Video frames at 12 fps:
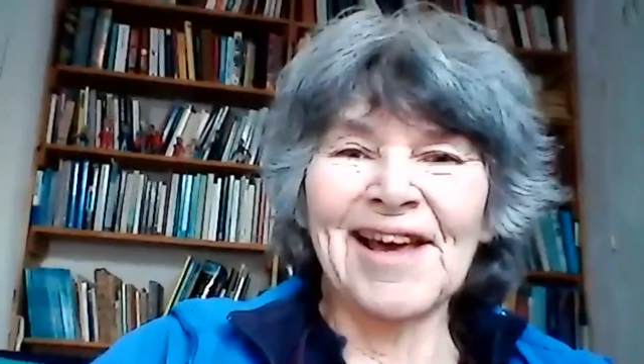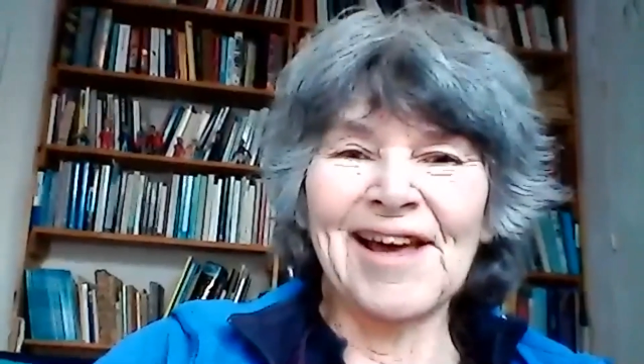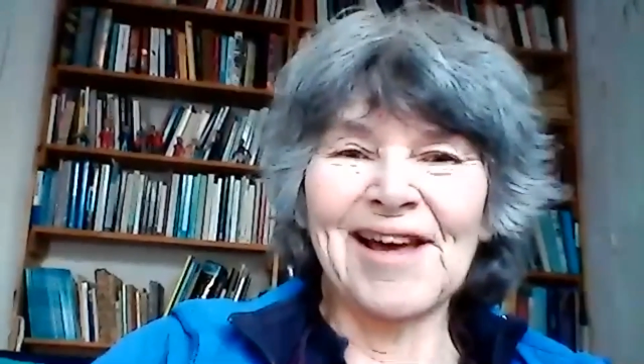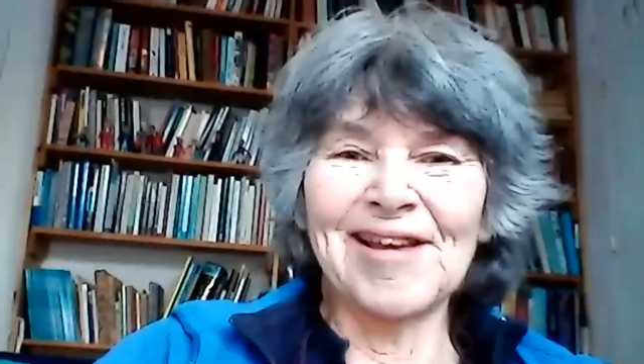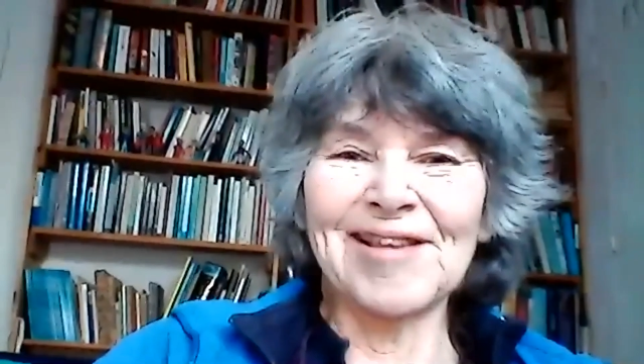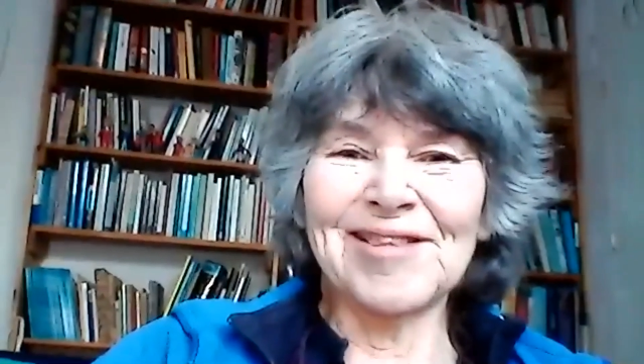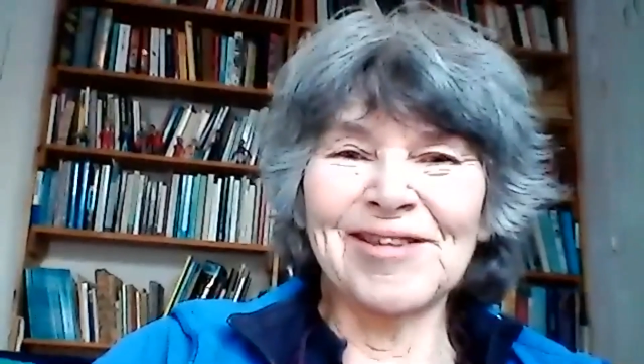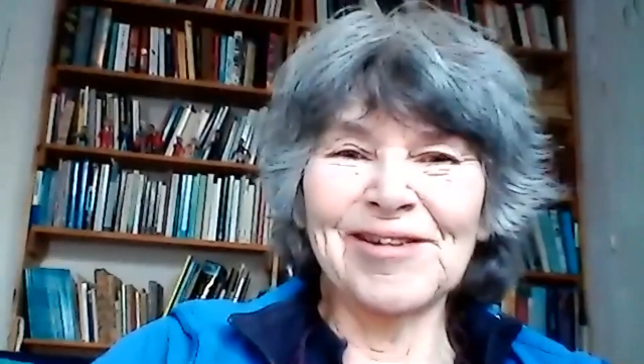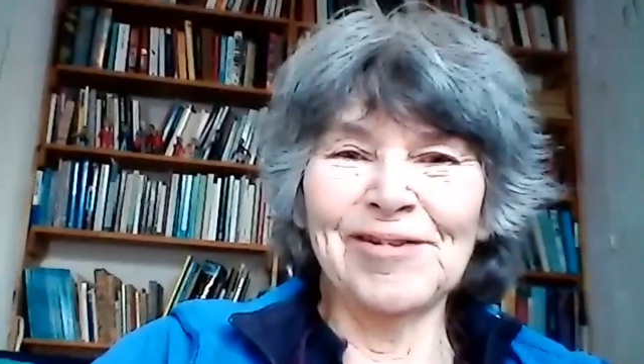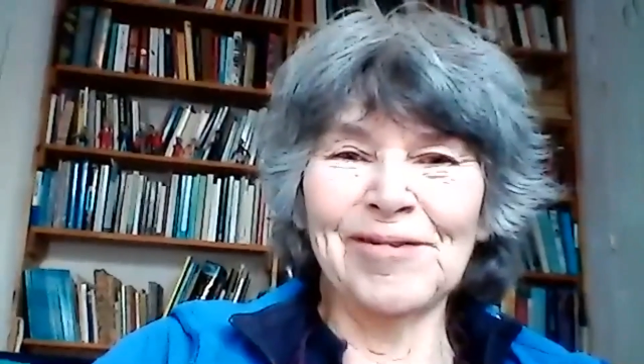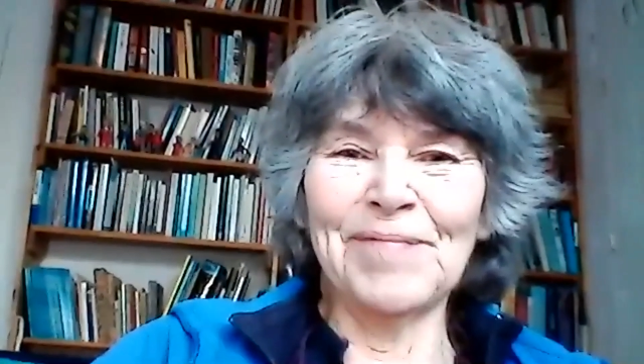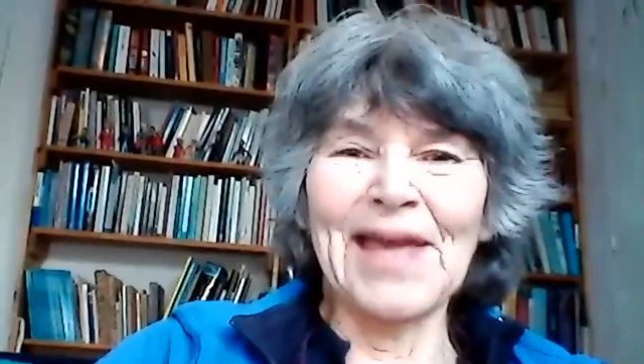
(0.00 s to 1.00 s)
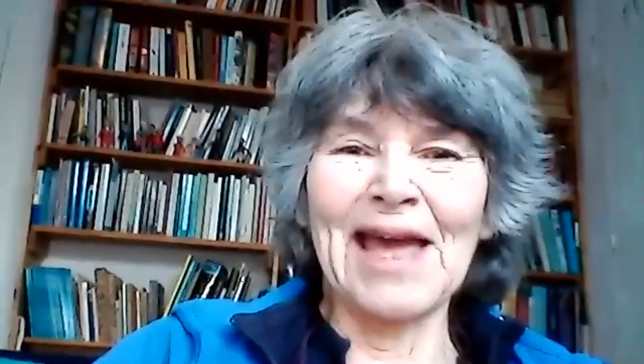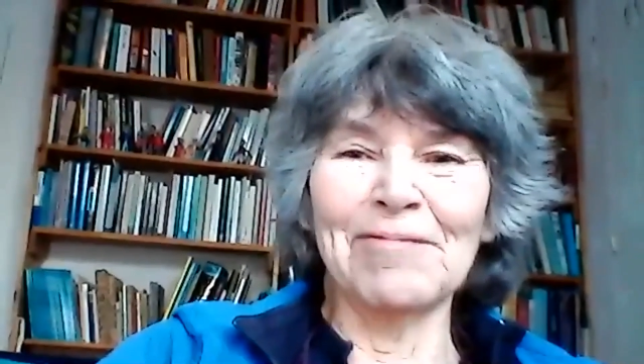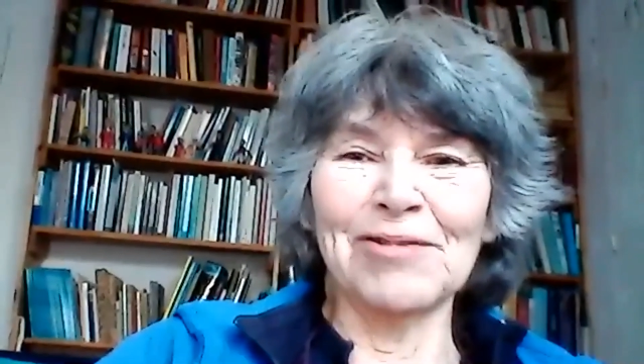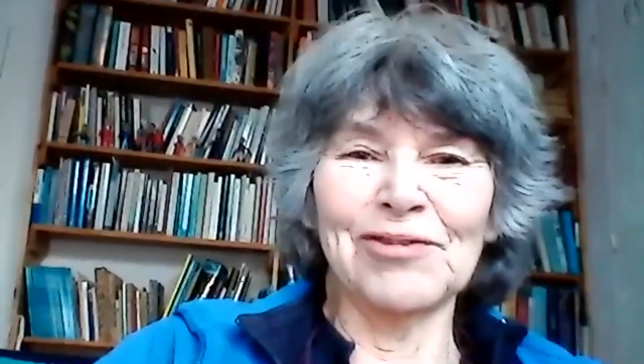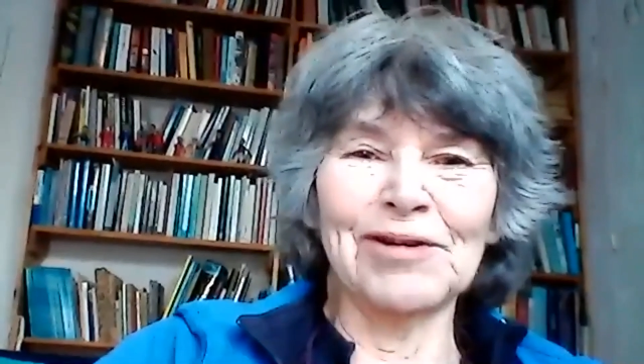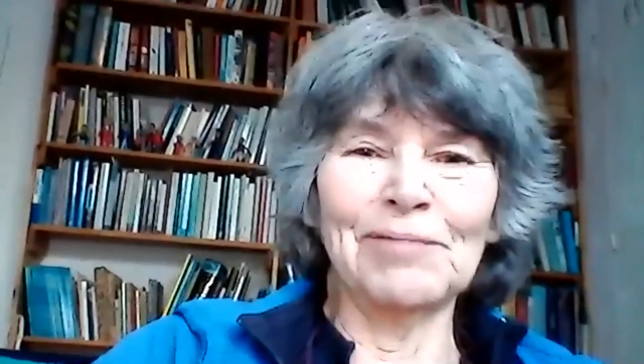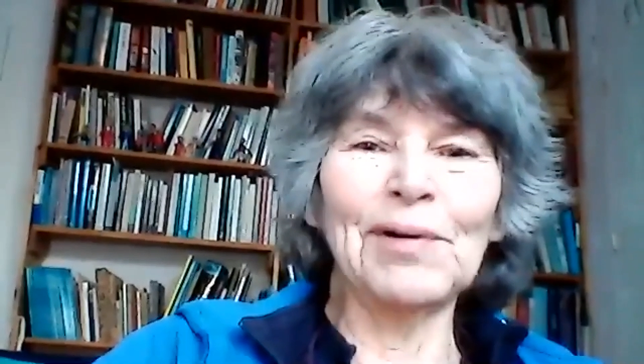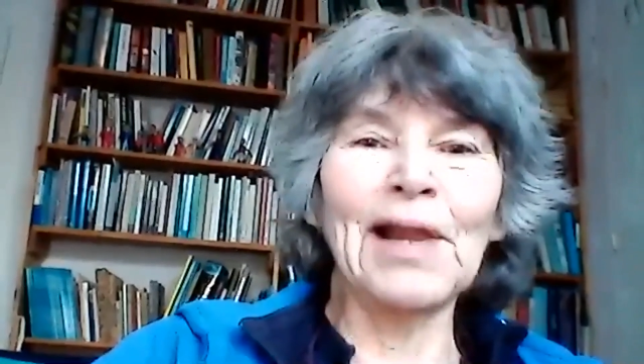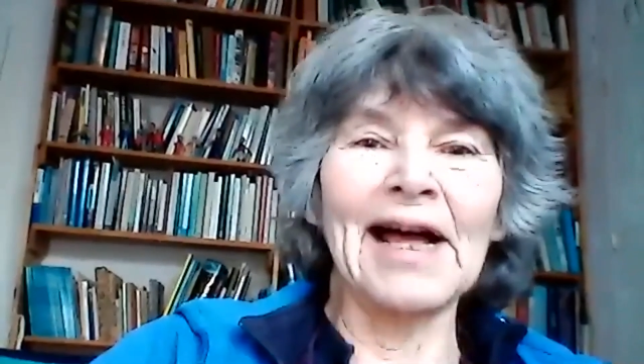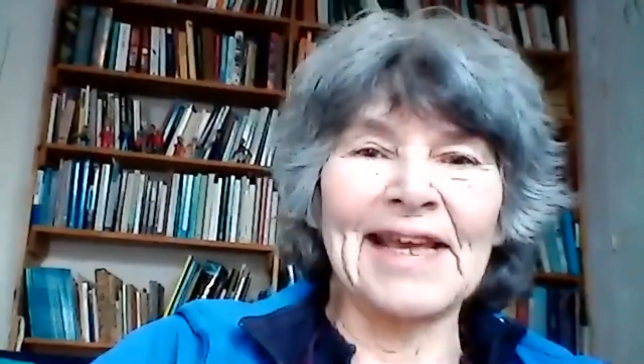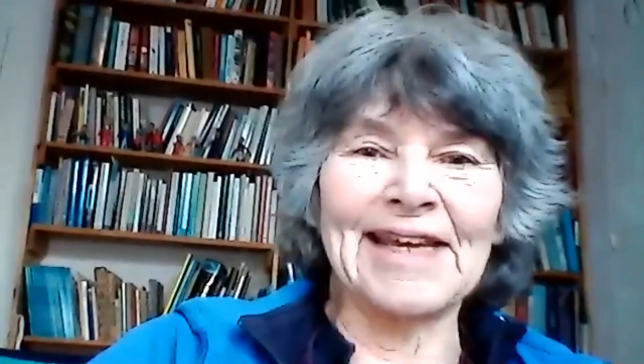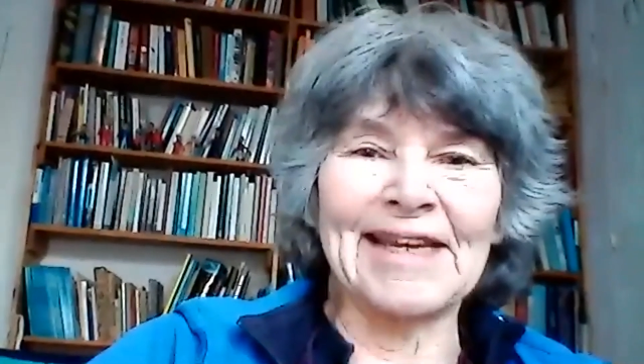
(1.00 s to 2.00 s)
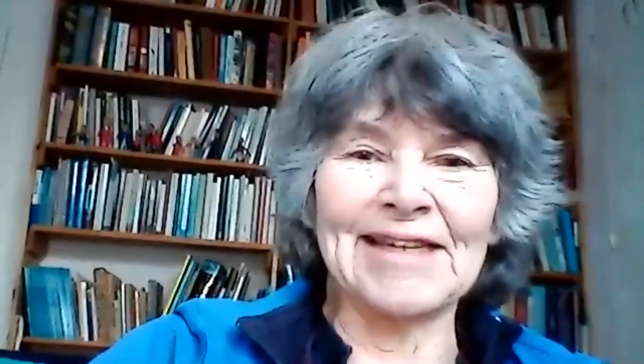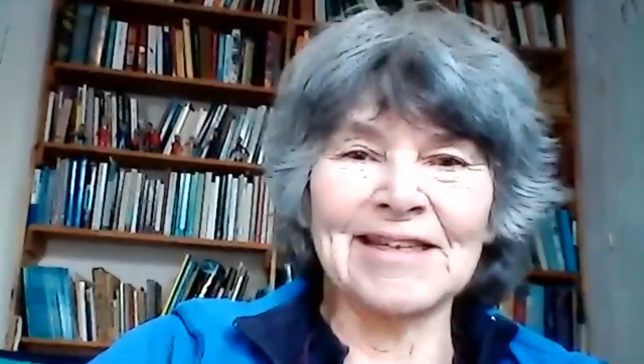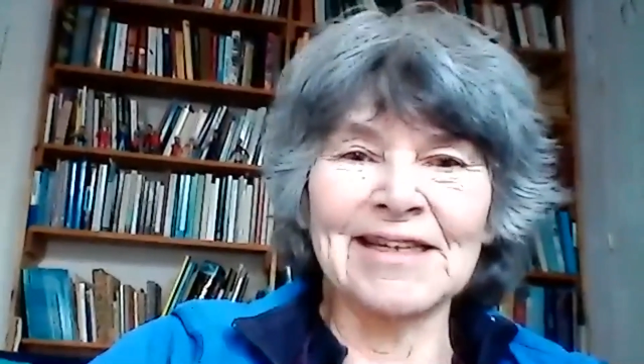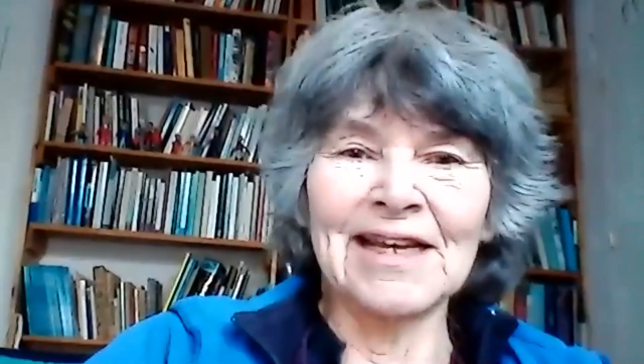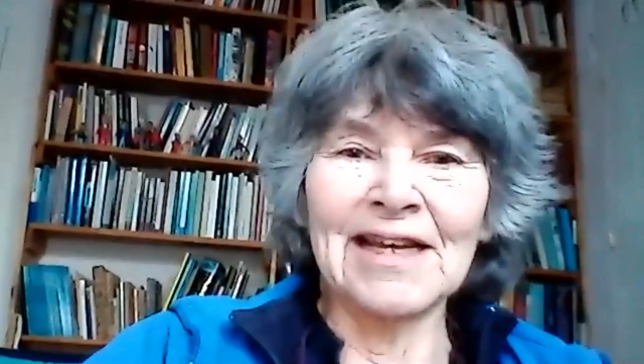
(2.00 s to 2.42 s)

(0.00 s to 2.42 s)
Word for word: uh, to be able to apply it.